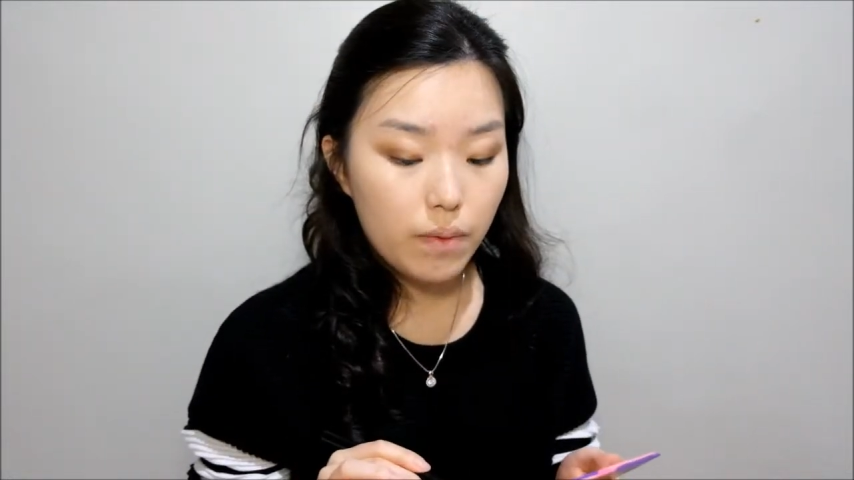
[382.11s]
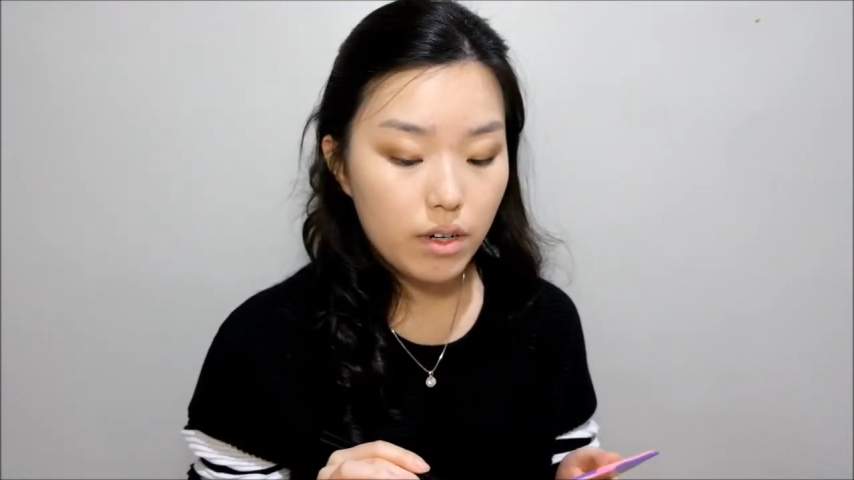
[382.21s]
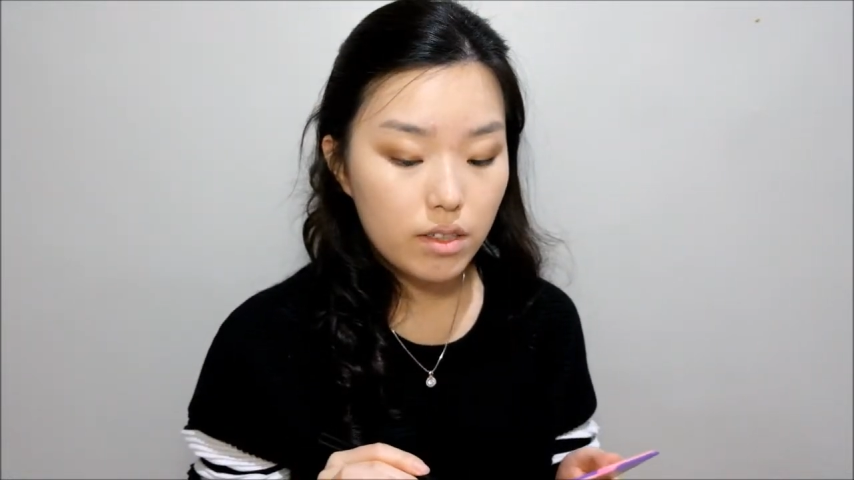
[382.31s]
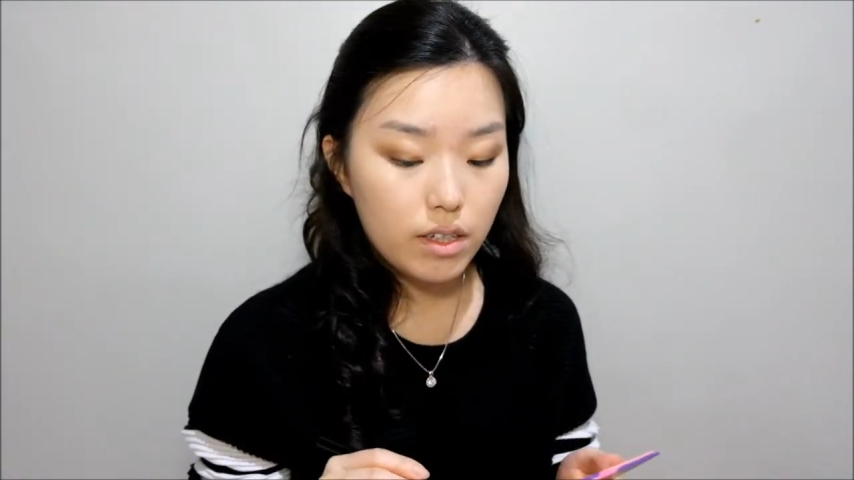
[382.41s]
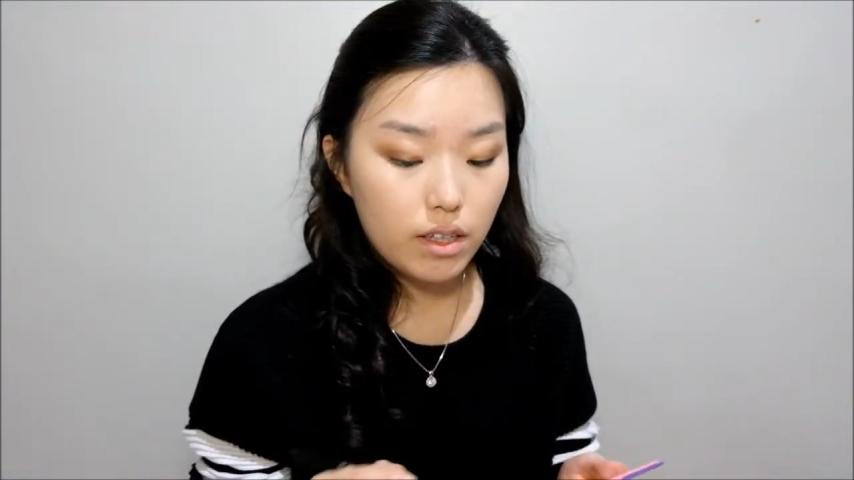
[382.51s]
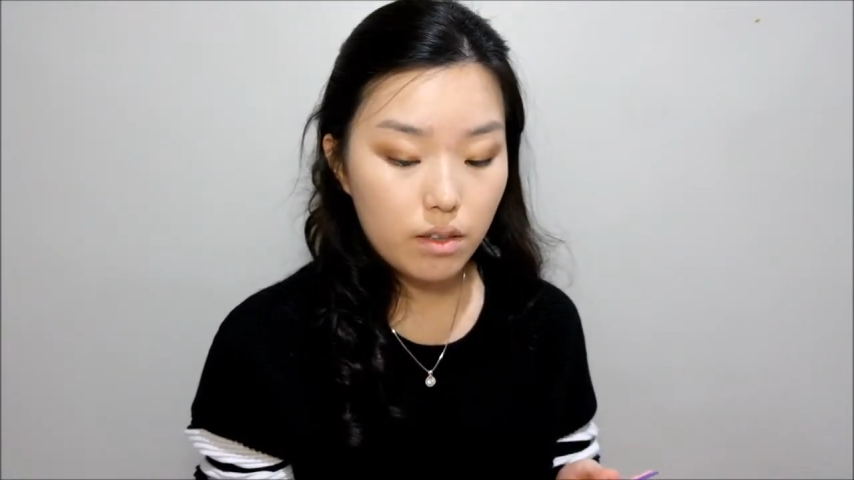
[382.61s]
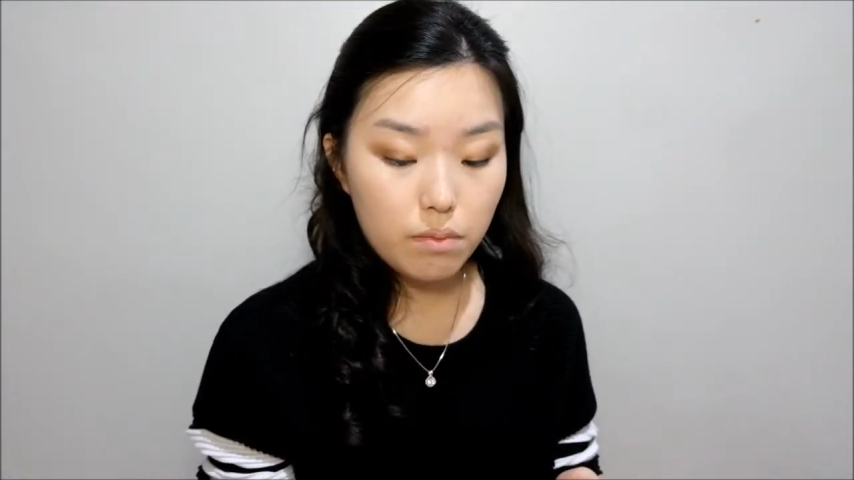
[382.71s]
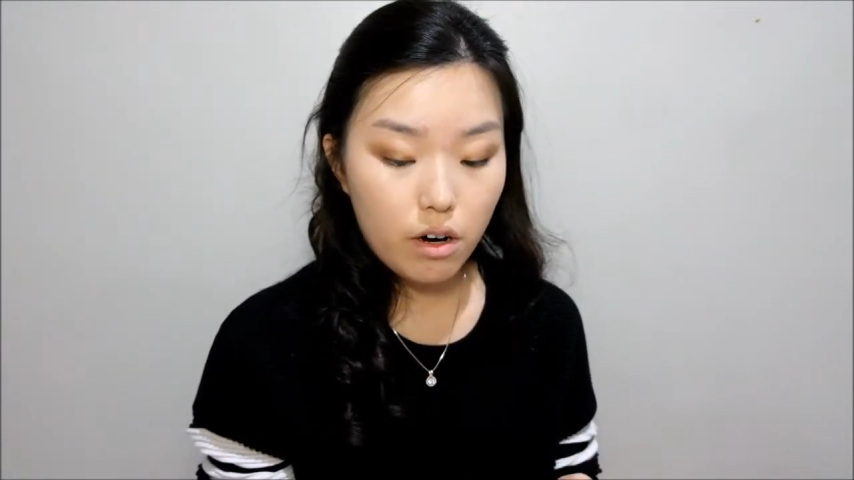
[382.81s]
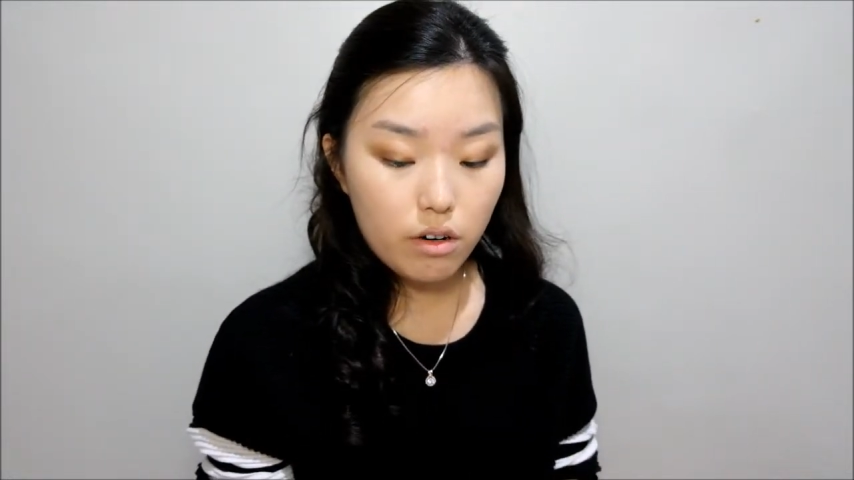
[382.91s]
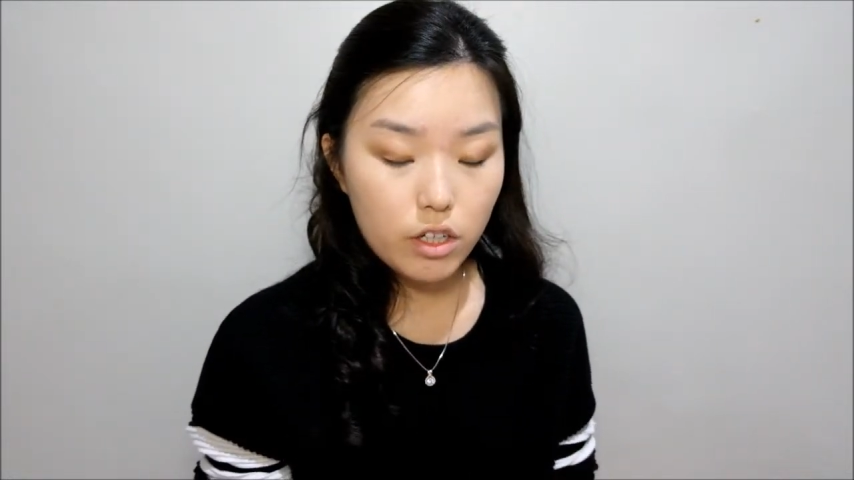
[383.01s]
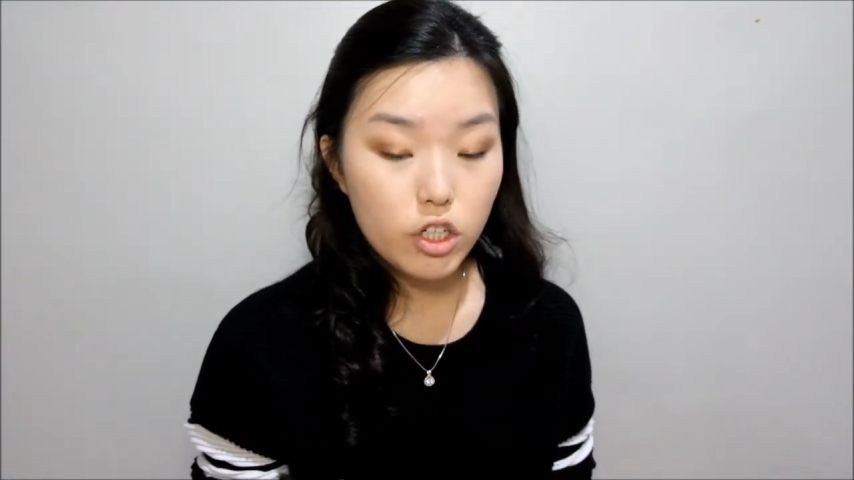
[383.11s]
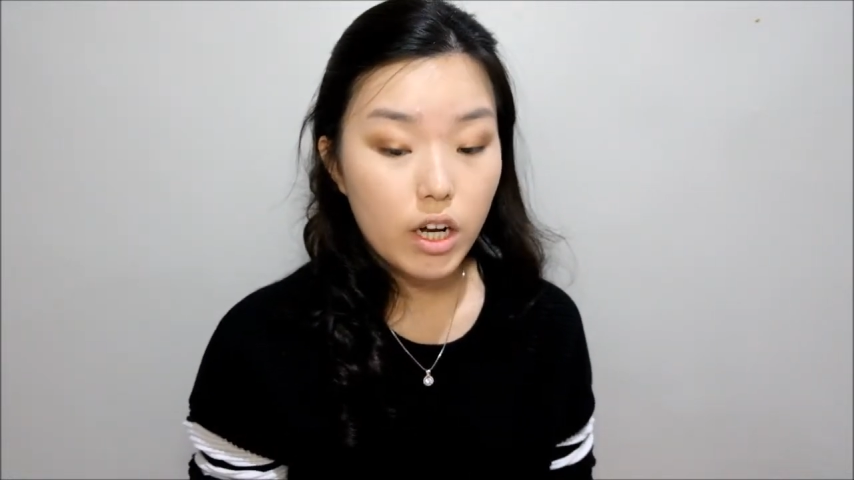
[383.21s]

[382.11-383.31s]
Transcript: I'm gonna take the brownish